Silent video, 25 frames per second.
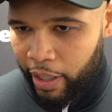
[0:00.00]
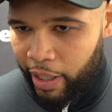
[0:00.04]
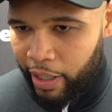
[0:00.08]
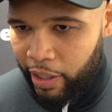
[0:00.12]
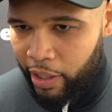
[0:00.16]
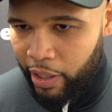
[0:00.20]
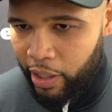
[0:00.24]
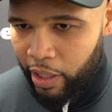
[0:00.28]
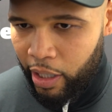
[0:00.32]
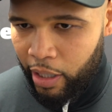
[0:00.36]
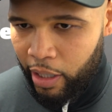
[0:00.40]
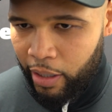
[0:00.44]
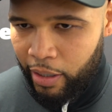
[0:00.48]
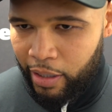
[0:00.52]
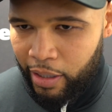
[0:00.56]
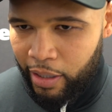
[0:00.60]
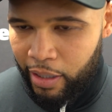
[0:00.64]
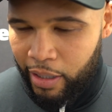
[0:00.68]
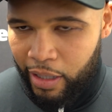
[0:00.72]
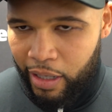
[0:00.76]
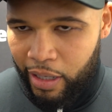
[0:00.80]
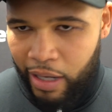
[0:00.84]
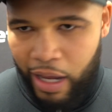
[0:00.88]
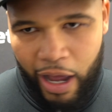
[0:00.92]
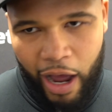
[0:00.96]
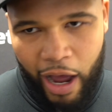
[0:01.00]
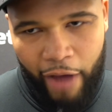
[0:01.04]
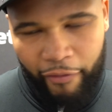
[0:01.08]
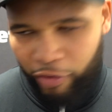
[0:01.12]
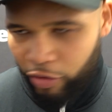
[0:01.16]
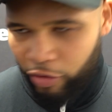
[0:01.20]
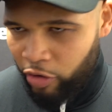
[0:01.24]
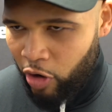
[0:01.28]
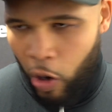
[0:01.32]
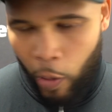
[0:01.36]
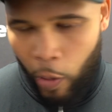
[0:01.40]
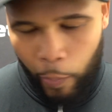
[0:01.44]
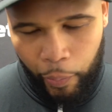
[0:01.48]
And I
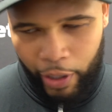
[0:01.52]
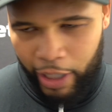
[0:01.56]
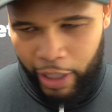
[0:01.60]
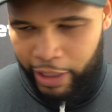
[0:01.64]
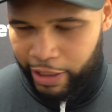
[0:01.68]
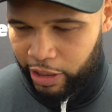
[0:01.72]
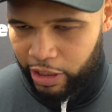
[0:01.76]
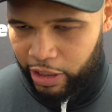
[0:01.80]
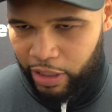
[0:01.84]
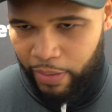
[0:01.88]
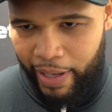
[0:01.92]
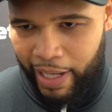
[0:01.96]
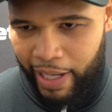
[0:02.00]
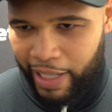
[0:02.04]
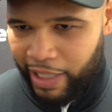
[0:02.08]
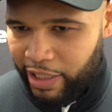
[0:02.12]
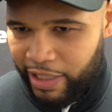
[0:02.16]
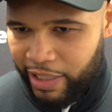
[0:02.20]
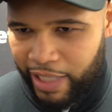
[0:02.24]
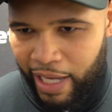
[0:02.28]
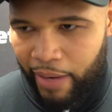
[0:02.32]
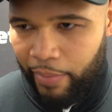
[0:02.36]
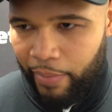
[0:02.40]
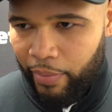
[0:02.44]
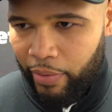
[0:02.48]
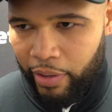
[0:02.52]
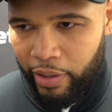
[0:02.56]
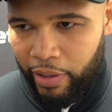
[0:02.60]
feel no pressure to make a statement.